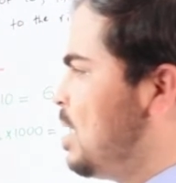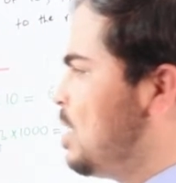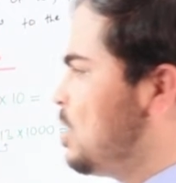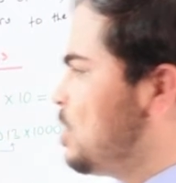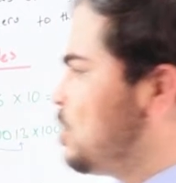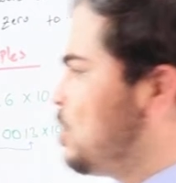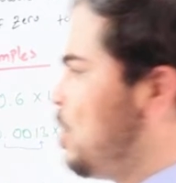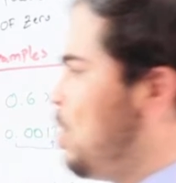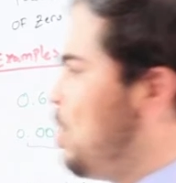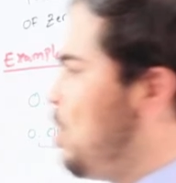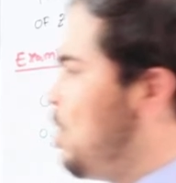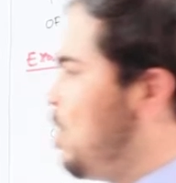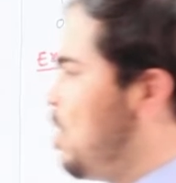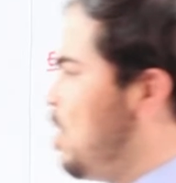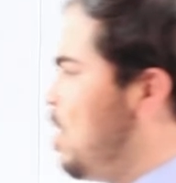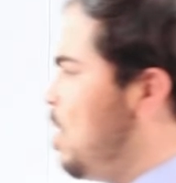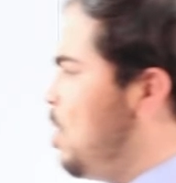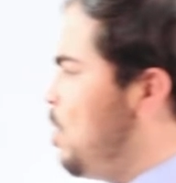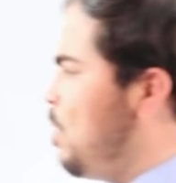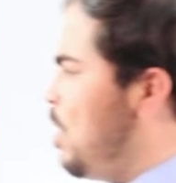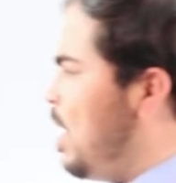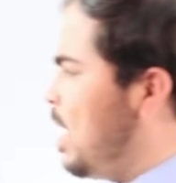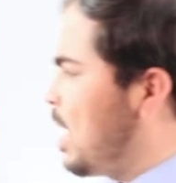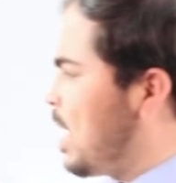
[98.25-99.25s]
So
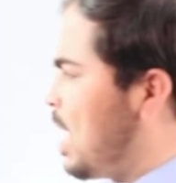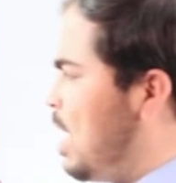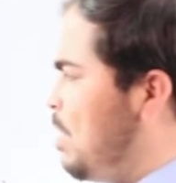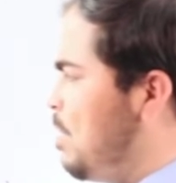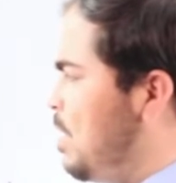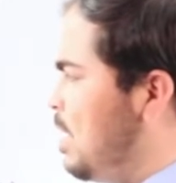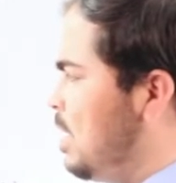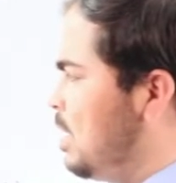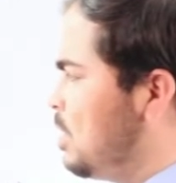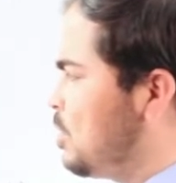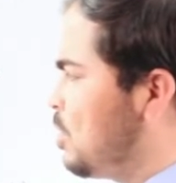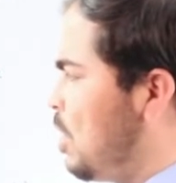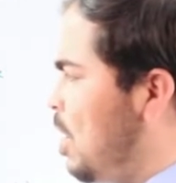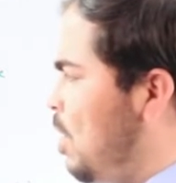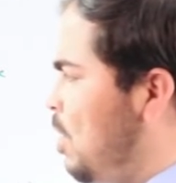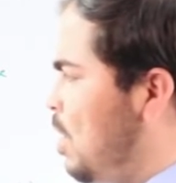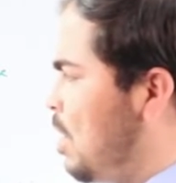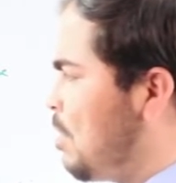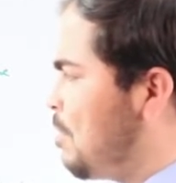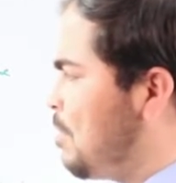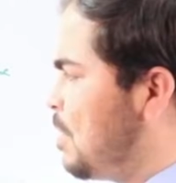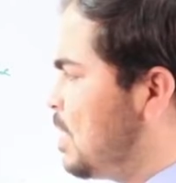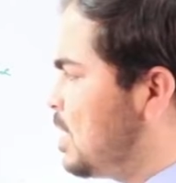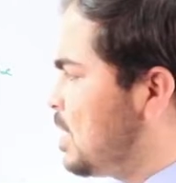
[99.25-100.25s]
we are coming to
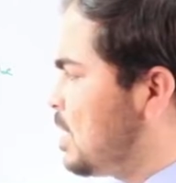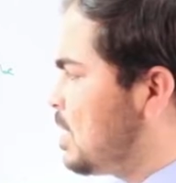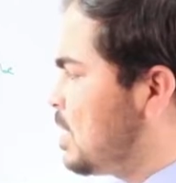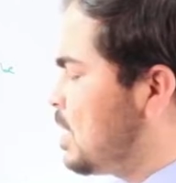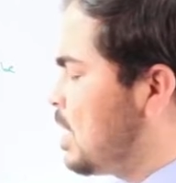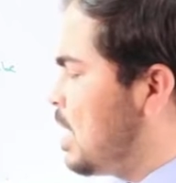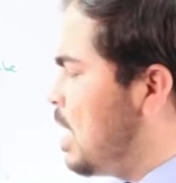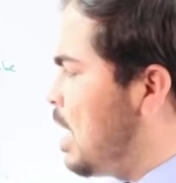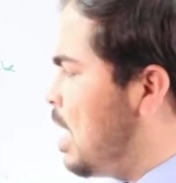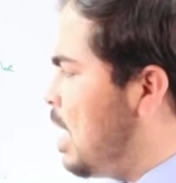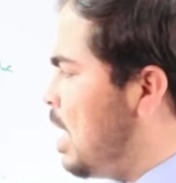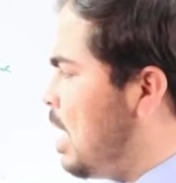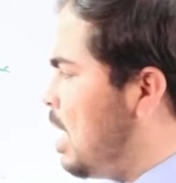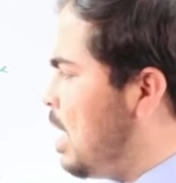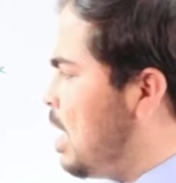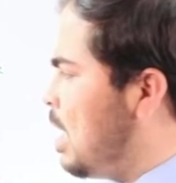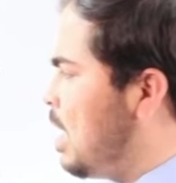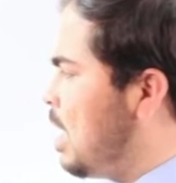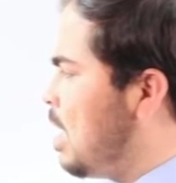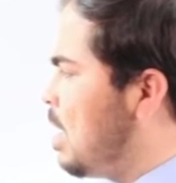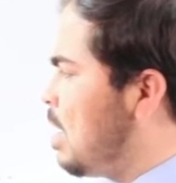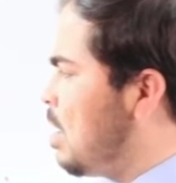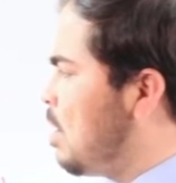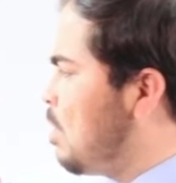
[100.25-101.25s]
our first
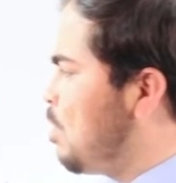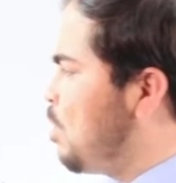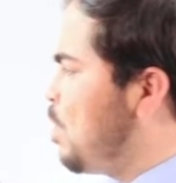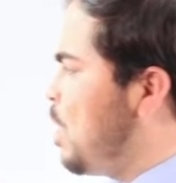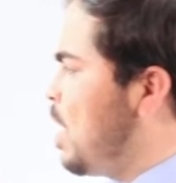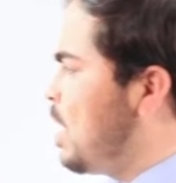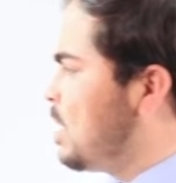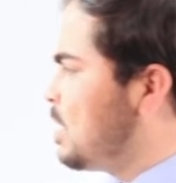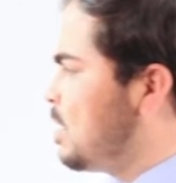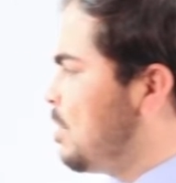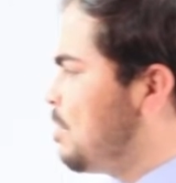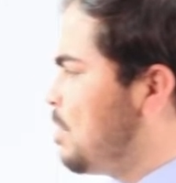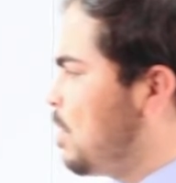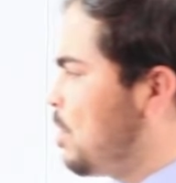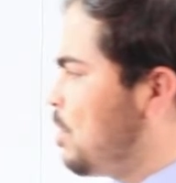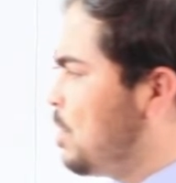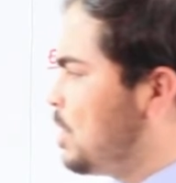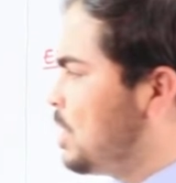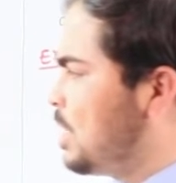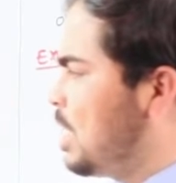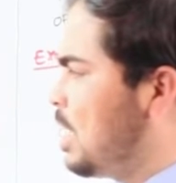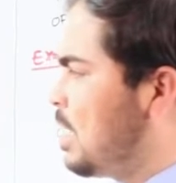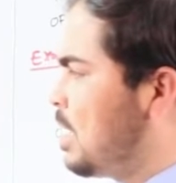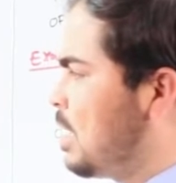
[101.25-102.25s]
part of the
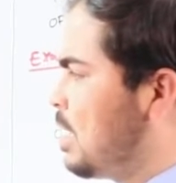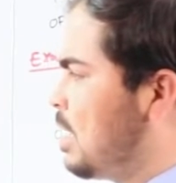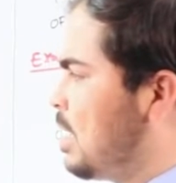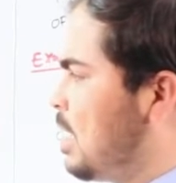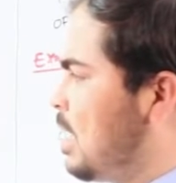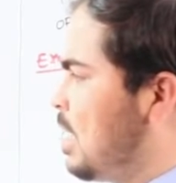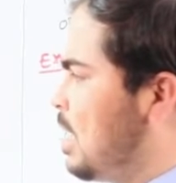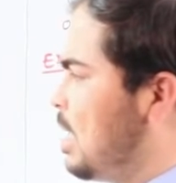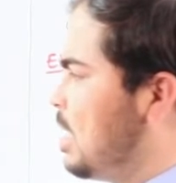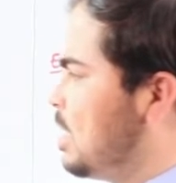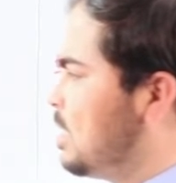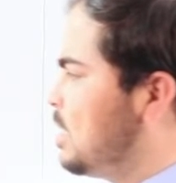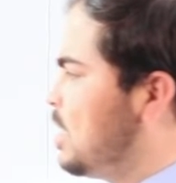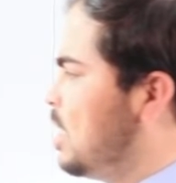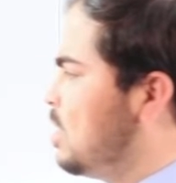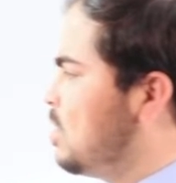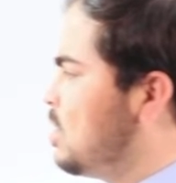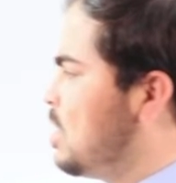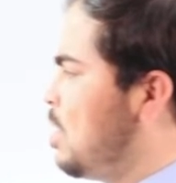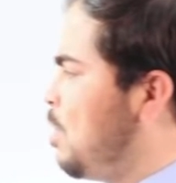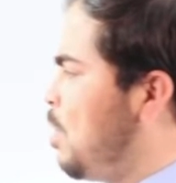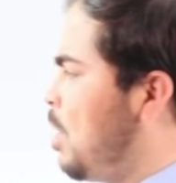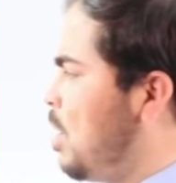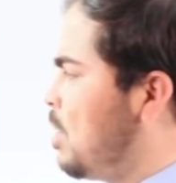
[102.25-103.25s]
question. 10
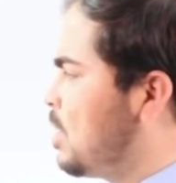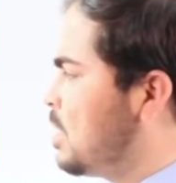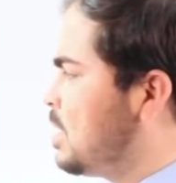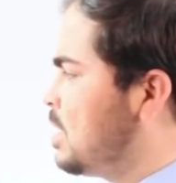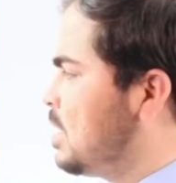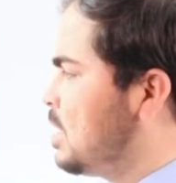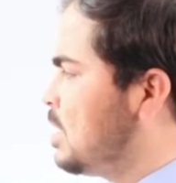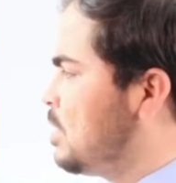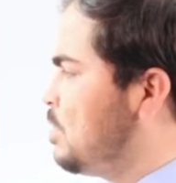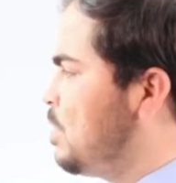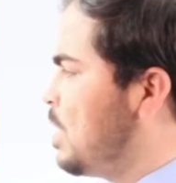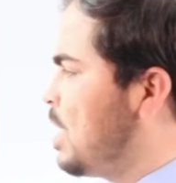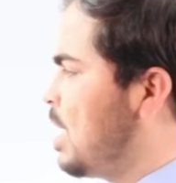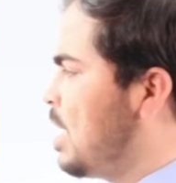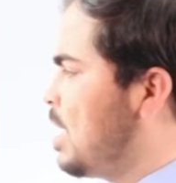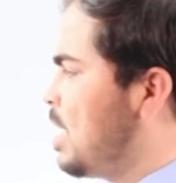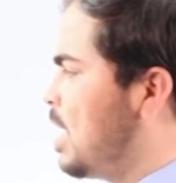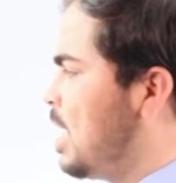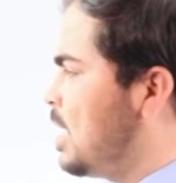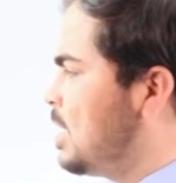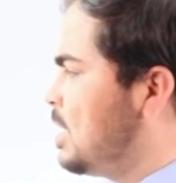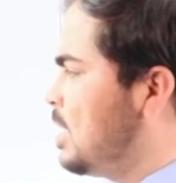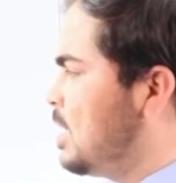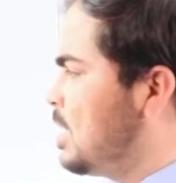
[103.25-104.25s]
to the power 6, we can
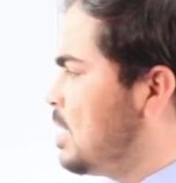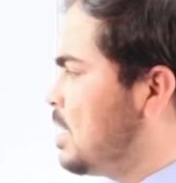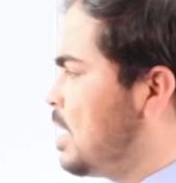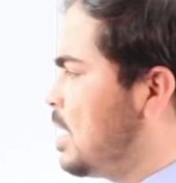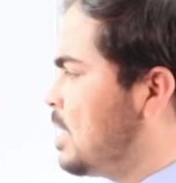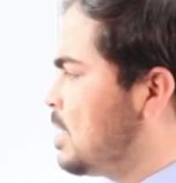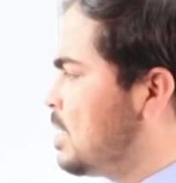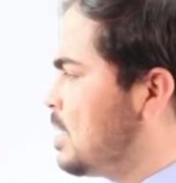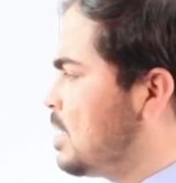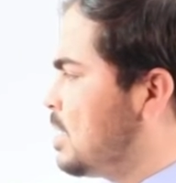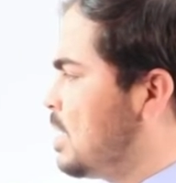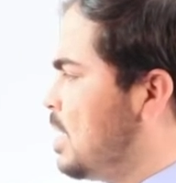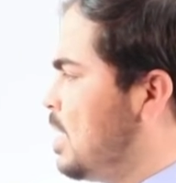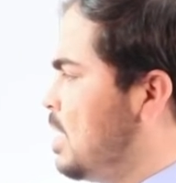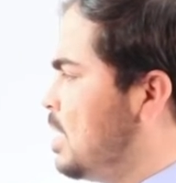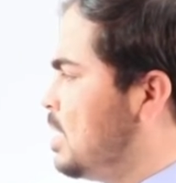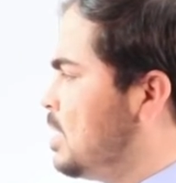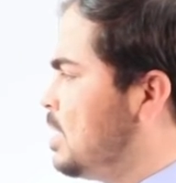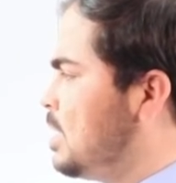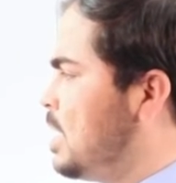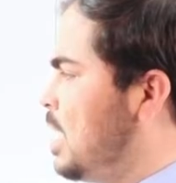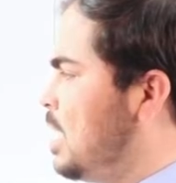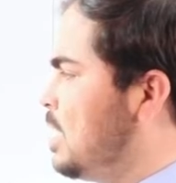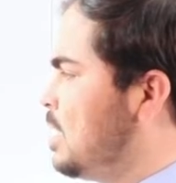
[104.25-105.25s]
write it as
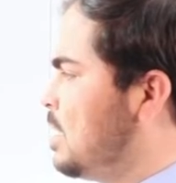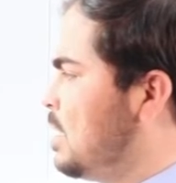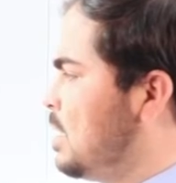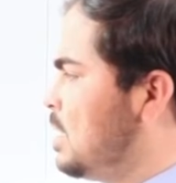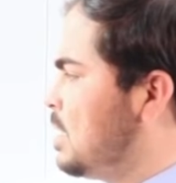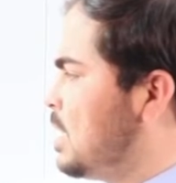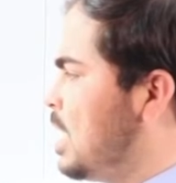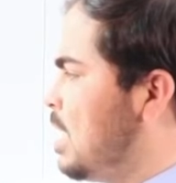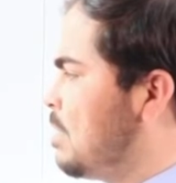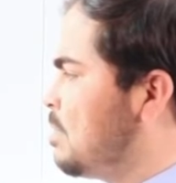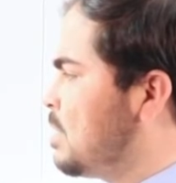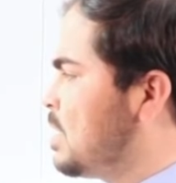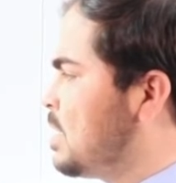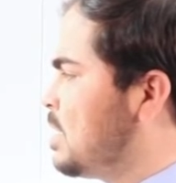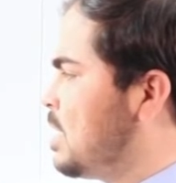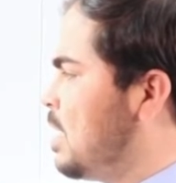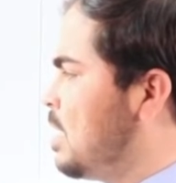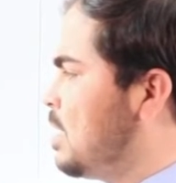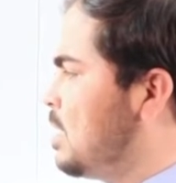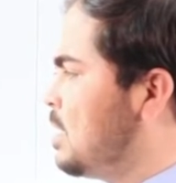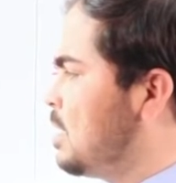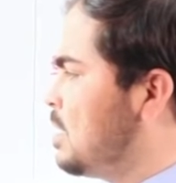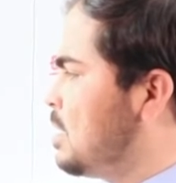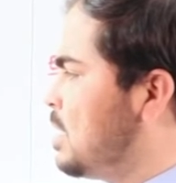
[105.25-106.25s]
10 times
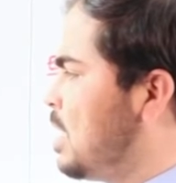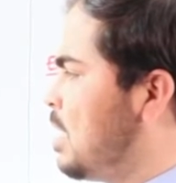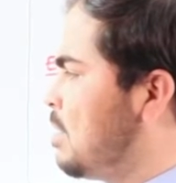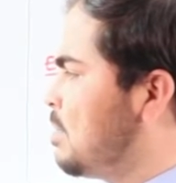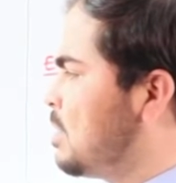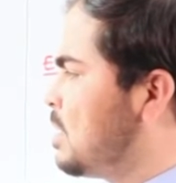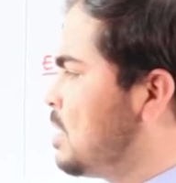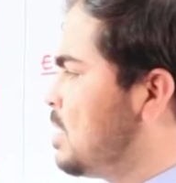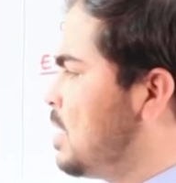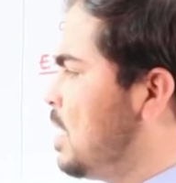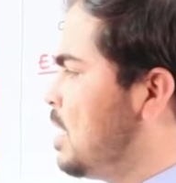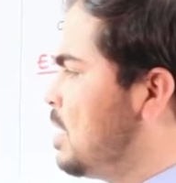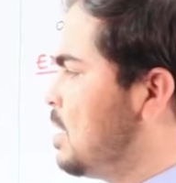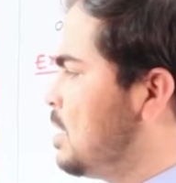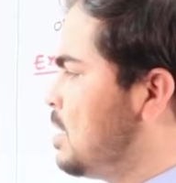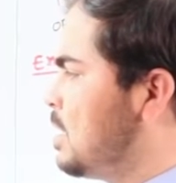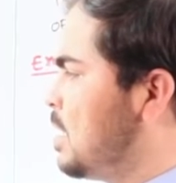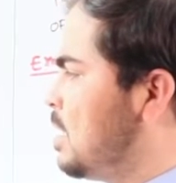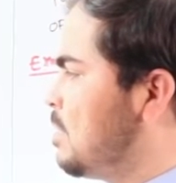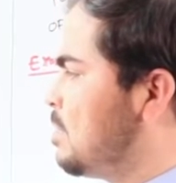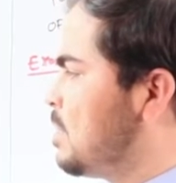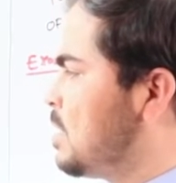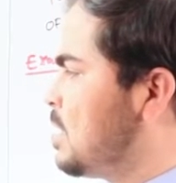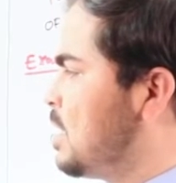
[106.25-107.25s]
10 times 10
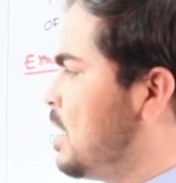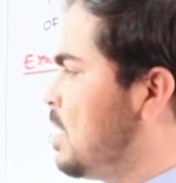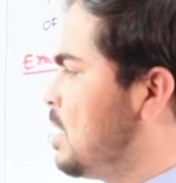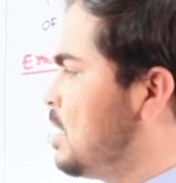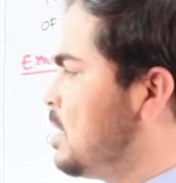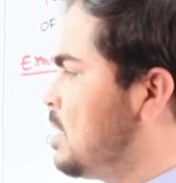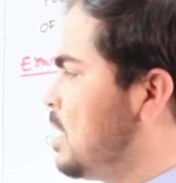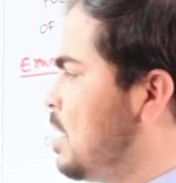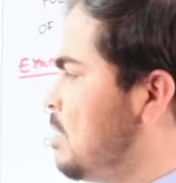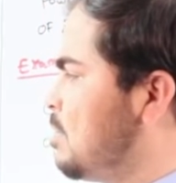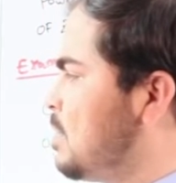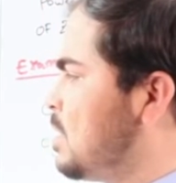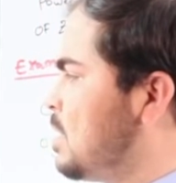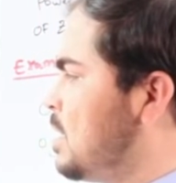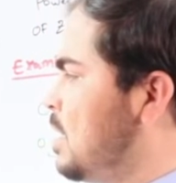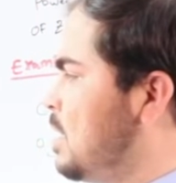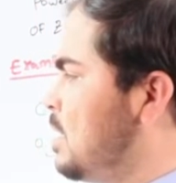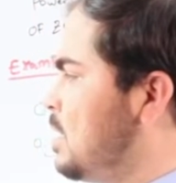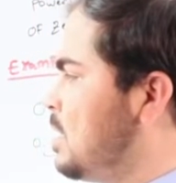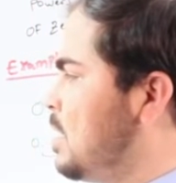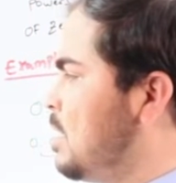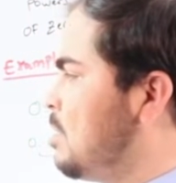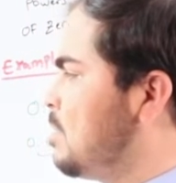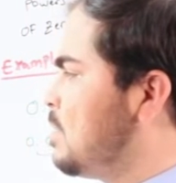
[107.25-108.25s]
times 10 times
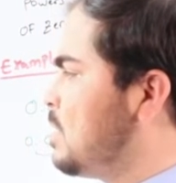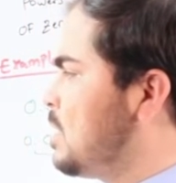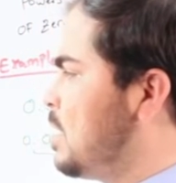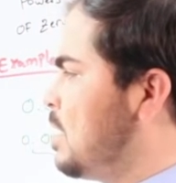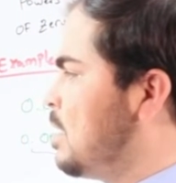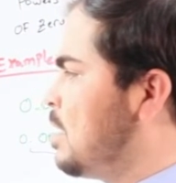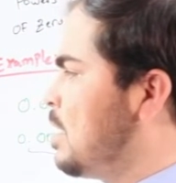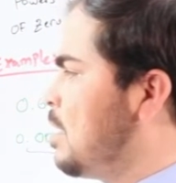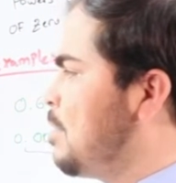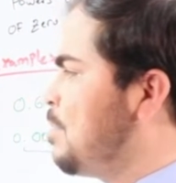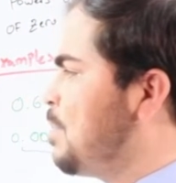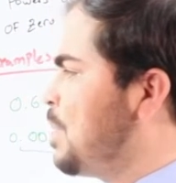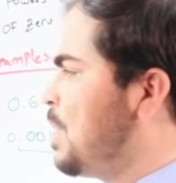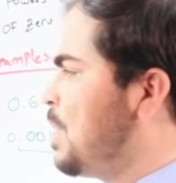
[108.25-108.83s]
10 times 10.